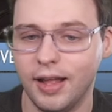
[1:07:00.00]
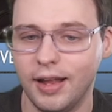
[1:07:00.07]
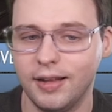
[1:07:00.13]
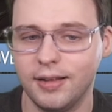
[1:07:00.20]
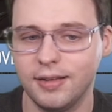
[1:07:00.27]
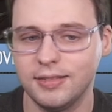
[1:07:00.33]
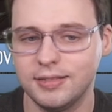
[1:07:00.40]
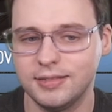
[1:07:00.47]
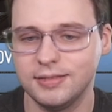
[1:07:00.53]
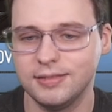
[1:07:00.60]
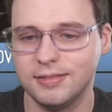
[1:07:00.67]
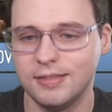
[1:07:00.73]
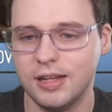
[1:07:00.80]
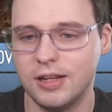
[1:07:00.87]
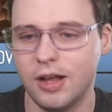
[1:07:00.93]
Like
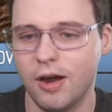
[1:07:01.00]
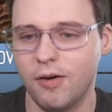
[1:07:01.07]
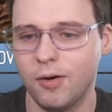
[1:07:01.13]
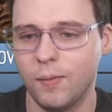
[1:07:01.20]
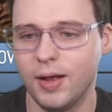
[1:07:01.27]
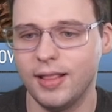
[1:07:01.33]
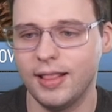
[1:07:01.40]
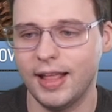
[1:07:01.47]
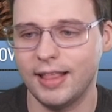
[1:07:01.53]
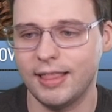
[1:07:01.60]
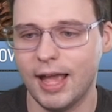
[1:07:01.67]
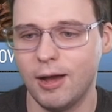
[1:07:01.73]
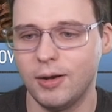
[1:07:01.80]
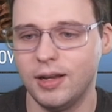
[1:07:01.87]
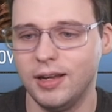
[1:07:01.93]
Nadara went like
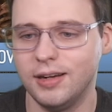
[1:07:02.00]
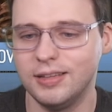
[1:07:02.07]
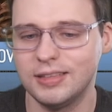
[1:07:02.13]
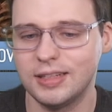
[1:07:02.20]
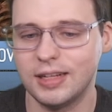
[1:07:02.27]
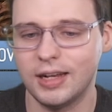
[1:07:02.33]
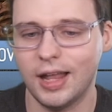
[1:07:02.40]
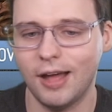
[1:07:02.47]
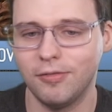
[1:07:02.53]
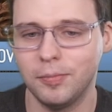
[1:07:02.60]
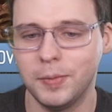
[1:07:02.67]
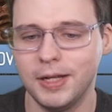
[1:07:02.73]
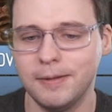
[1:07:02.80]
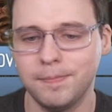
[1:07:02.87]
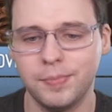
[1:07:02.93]
down here into the lava
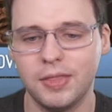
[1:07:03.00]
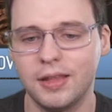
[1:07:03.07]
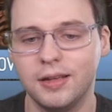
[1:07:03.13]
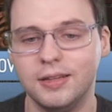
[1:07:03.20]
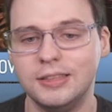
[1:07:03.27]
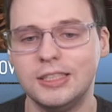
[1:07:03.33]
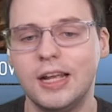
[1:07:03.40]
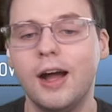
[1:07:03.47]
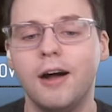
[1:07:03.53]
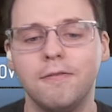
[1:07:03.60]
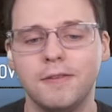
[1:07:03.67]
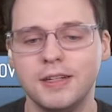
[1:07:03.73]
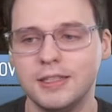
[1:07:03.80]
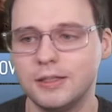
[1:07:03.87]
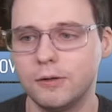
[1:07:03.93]
pit, and she can't
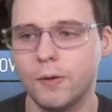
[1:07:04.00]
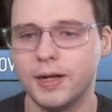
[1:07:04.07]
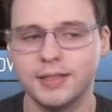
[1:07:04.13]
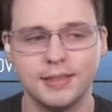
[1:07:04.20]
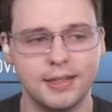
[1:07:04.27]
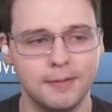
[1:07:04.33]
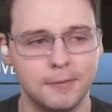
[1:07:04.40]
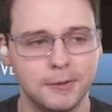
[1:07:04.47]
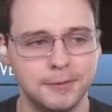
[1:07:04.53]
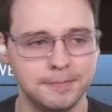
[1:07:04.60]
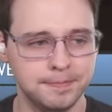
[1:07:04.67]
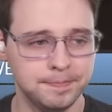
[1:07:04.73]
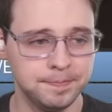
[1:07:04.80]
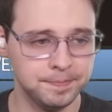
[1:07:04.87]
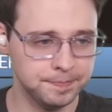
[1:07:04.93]
finish the quest anymore.
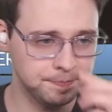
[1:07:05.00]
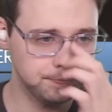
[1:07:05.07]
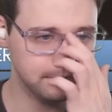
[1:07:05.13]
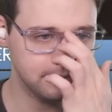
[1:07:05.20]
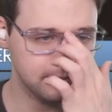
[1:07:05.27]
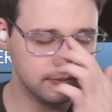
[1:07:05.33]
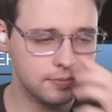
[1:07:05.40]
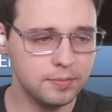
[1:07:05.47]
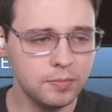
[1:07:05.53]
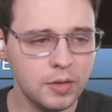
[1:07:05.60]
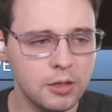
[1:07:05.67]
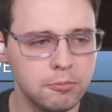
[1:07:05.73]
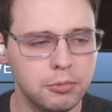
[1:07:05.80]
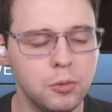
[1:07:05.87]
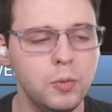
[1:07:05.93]

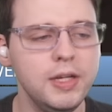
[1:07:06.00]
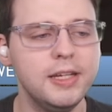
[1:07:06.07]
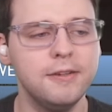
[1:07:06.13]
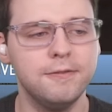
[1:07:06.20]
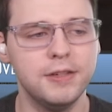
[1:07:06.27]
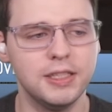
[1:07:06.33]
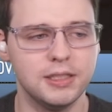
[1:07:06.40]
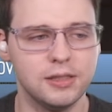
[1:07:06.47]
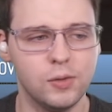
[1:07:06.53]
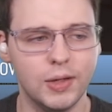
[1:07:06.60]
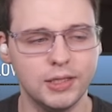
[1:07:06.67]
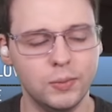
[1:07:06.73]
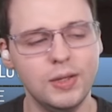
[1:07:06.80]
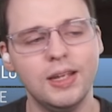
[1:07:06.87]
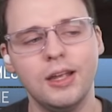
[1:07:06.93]
But we can finish the
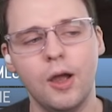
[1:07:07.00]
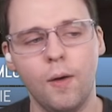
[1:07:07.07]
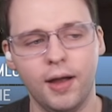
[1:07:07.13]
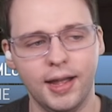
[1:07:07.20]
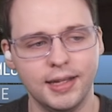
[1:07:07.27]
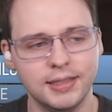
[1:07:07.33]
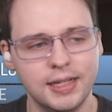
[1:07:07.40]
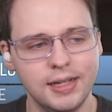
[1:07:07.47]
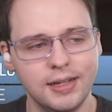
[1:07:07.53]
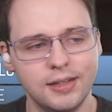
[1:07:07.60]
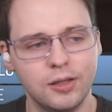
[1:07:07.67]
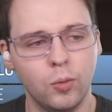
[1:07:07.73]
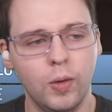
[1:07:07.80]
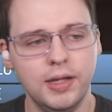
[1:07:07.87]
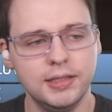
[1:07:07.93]
quest. We can go ahead.
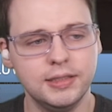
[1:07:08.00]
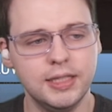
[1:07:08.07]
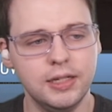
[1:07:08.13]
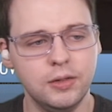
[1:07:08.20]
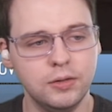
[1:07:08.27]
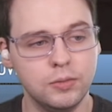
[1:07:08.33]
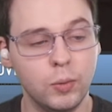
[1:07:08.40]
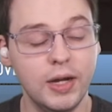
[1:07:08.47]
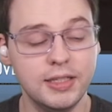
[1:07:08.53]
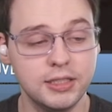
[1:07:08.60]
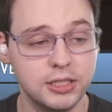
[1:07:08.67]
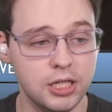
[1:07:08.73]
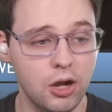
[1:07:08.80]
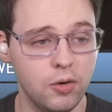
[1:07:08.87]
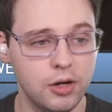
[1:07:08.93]
The waste
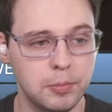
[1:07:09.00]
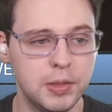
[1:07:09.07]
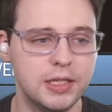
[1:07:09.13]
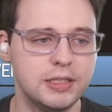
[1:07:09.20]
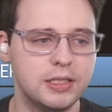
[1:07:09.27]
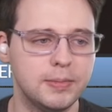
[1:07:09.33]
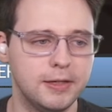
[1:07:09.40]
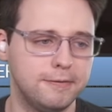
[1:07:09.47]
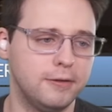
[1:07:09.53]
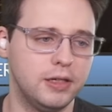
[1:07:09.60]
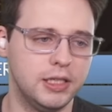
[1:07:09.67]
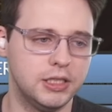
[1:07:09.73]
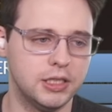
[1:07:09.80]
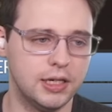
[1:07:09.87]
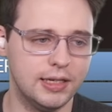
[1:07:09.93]
stone appears to be
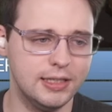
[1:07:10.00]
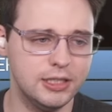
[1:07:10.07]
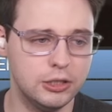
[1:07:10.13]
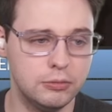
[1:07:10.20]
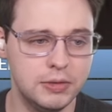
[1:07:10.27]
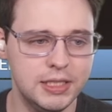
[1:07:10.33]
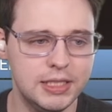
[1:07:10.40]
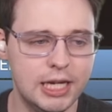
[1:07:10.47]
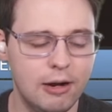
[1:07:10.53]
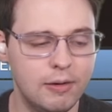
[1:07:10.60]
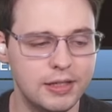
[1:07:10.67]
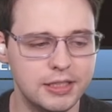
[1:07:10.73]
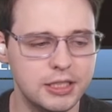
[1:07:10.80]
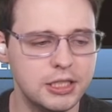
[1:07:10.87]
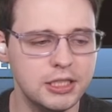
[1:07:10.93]
fully charged. You reach out
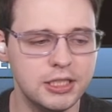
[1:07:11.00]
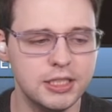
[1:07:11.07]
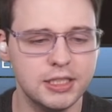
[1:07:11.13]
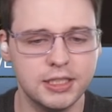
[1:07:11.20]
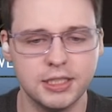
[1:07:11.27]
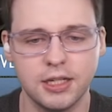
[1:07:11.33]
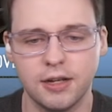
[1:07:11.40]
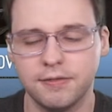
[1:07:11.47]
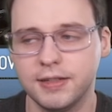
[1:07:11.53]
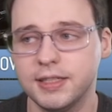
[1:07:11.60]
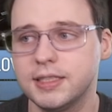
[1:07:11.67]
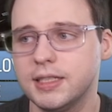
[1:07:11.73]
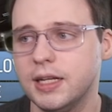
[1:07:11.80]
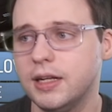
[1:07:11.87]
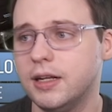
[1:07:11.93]
and touch its
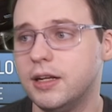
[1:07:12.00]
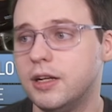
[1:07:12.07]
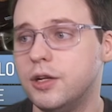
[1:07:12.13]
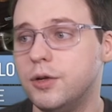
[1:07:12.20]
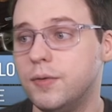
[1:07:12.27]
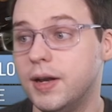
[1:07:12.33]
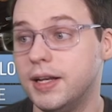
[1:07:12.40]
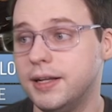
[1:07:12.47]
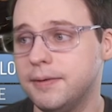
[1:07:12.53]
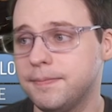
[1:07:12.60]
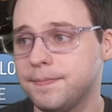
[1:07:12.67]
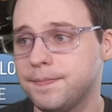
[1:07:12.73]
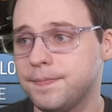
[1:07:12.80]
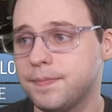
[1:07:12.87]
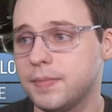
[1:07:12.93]
surface. Are you ready?
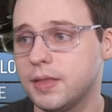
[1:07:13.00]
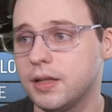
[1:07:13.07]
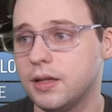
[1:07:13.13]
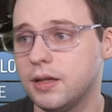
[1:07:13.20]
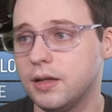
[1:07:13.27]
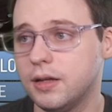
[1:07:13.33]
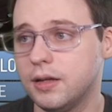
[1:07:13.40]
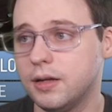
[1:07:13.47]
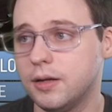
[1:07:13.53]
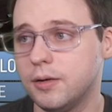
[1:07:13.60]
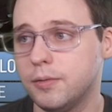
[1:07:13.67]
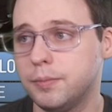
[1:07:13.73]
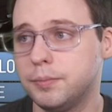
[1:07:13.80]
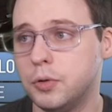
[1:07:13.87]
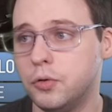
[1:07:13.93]

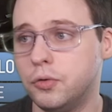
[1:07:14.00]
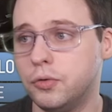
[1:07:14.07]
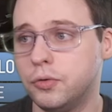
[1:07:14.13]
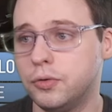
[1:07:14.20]
Oof.